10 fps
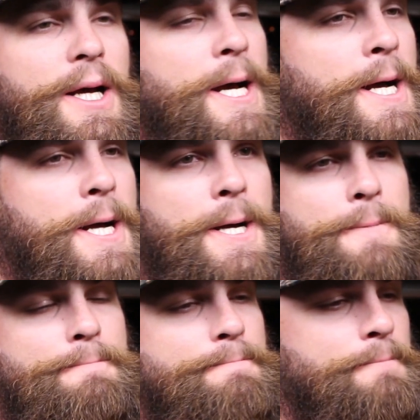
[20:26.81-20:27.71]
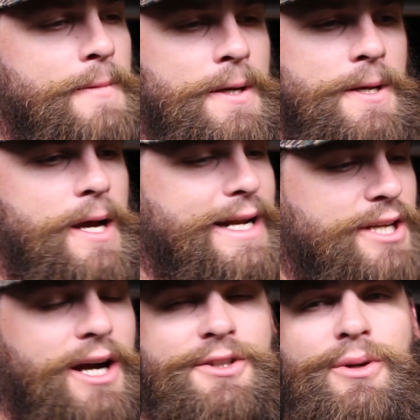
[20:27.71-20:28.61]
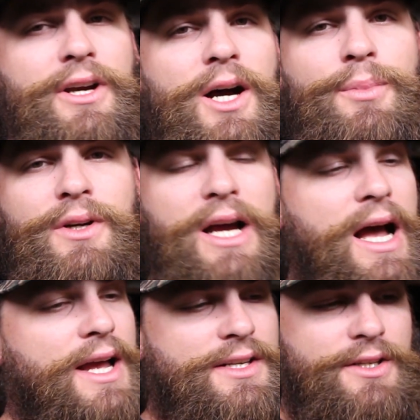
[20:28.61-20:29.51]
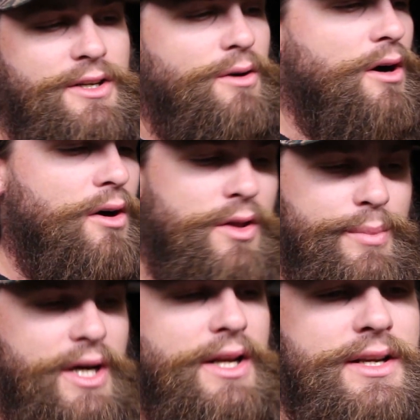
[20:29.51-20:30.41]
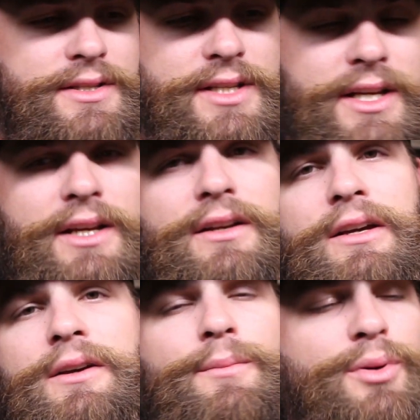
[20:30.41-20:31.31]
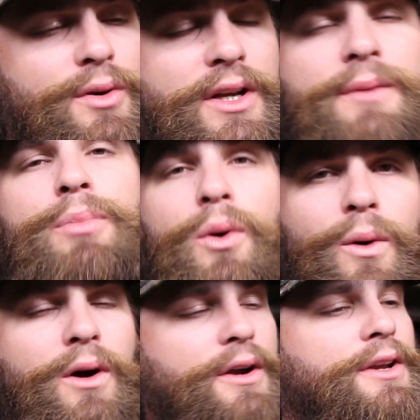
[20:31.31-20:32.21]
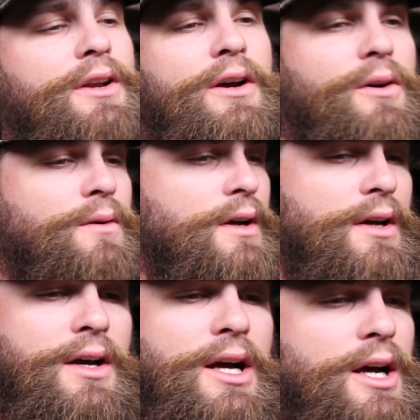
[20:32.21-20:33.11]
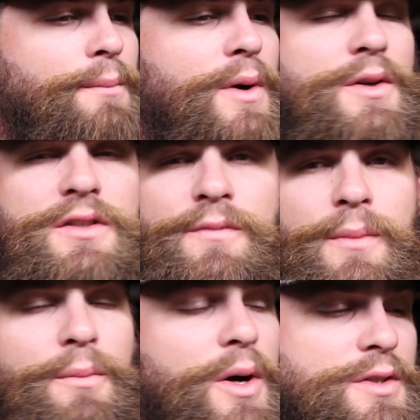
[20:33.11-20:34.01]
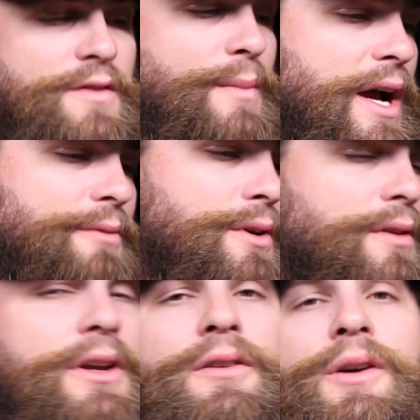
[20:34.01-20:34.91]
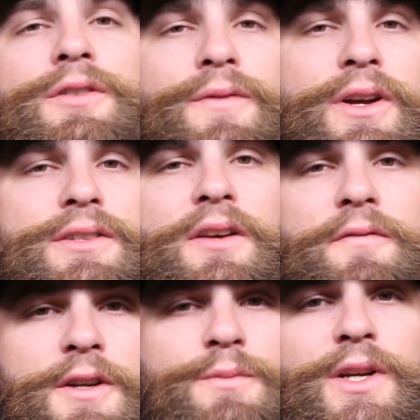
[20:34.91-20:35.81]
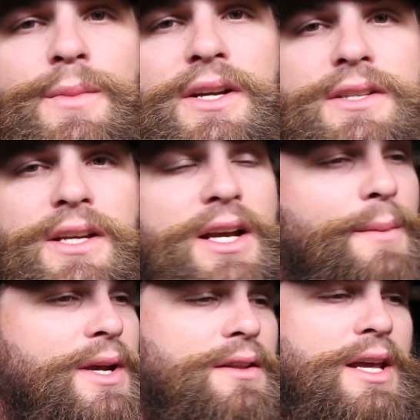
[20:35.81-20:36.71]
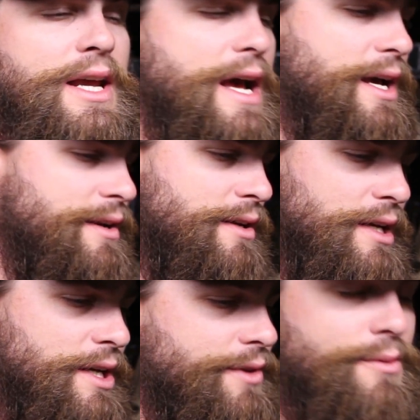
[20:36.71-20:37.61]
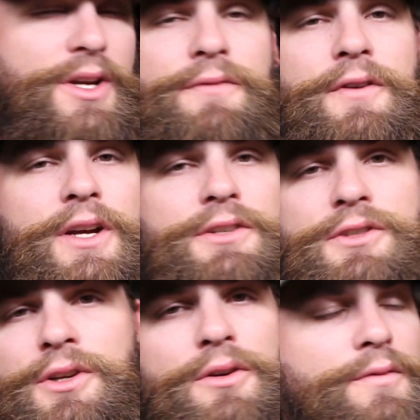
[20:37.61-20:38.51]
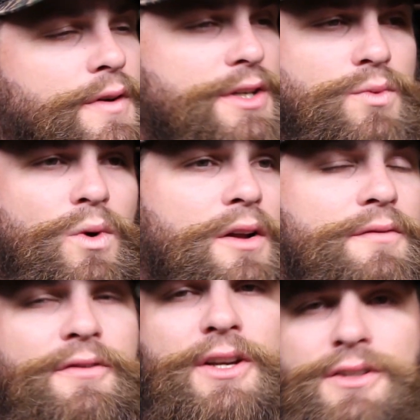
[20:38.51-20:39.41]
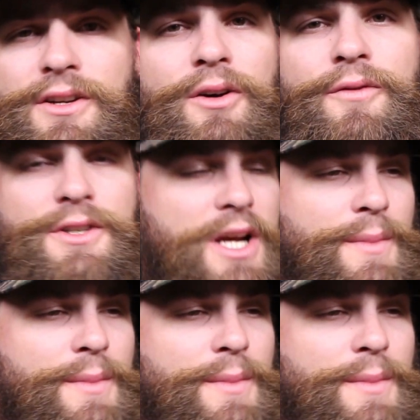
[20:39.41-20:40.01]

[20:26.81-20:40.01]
I talked to a couple guys, all the buddies did pretty poor, most of my really close friends that fish BBT, I mean, they had 3 fish, 2 fish, 1 fish, no fish.